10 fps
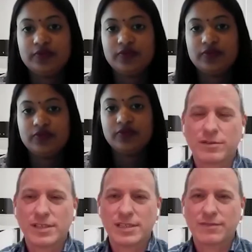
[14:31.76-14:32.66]
Perfect.
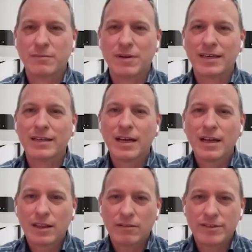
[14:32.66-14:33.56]
Great stuff, Kimeya.
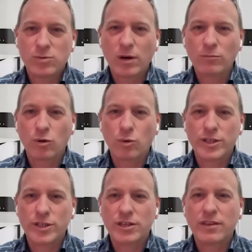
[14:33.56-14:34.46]
There is one more
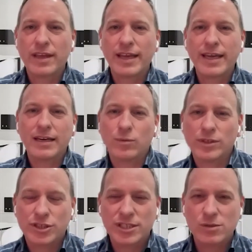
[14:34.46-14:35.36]
question there,
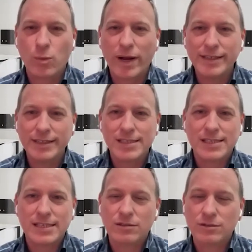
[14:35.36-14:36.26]
which is when does
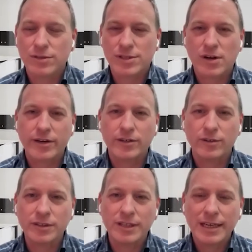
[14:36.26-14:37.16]
single
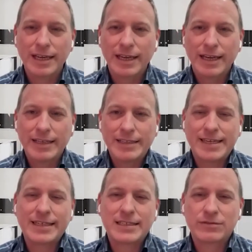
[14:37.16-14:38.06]
sign-on and
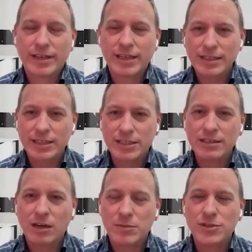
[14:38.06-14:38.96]
text
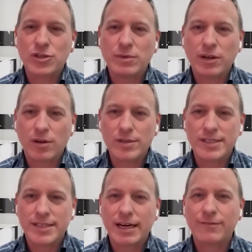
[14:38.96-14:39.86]
recognition, I'm assuming
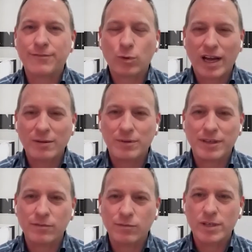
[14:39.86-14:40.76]
OCR for AP
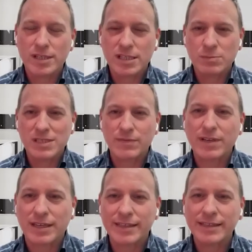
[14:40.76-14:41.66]
invoices
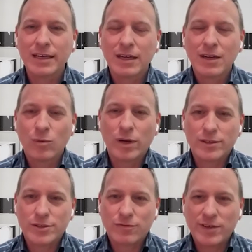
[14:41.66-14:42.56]
specifically, when are
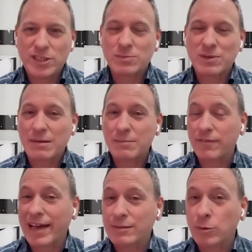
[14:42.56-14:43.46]
those two features becoming
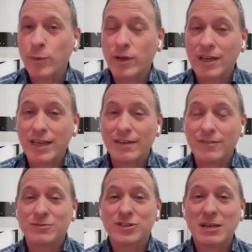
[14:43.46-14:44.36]
available? But we're going to hear
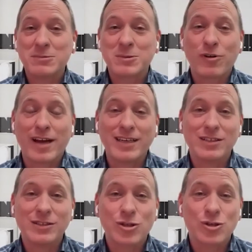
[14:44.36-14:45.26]
from James
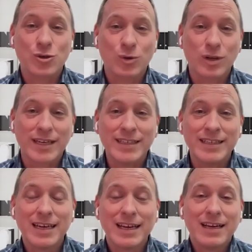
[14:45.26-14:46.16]
Brading
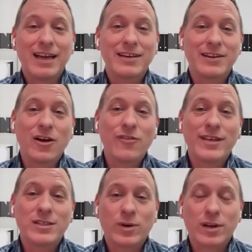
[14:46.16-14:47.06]
shortly. And I know
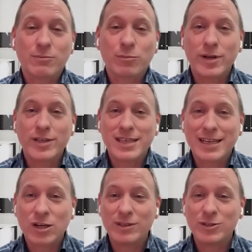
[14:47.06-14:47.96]
that's one of the points
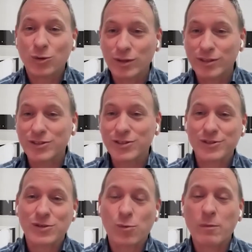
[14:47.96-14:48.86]
that he'll be talking
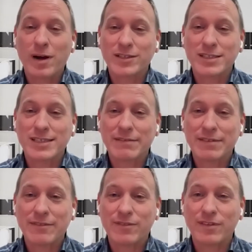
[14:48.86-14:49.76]
to. So we might just
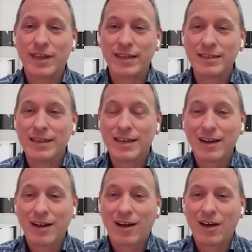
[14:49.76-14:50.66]
leave that for then.
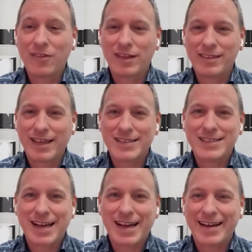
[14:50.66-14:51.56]
I think
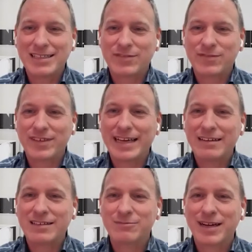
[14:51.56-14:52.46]
that's us for
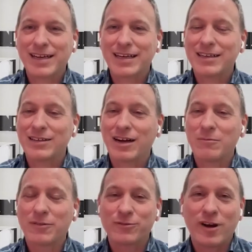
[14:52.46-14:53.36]
now, Kimeya.
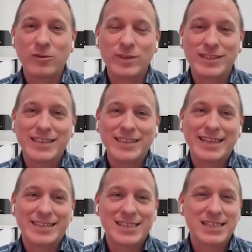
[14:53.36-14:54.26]
I'm afraid we didn't
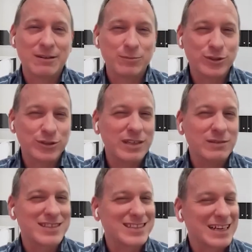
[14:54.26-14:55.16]
get to stump you.
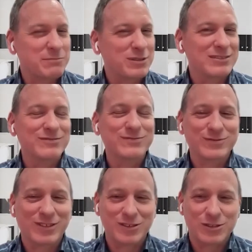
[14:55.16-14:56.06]
There was a couple of
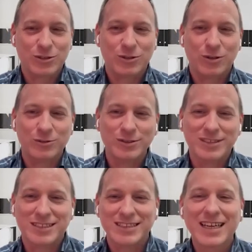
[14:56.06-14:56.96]
close
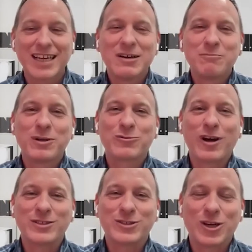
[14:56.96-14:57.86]
calls, but
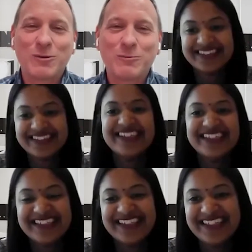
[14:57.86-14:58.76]
great job
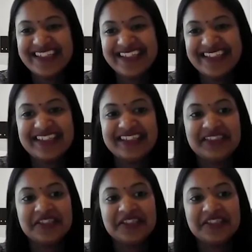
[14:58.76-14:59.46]
as always.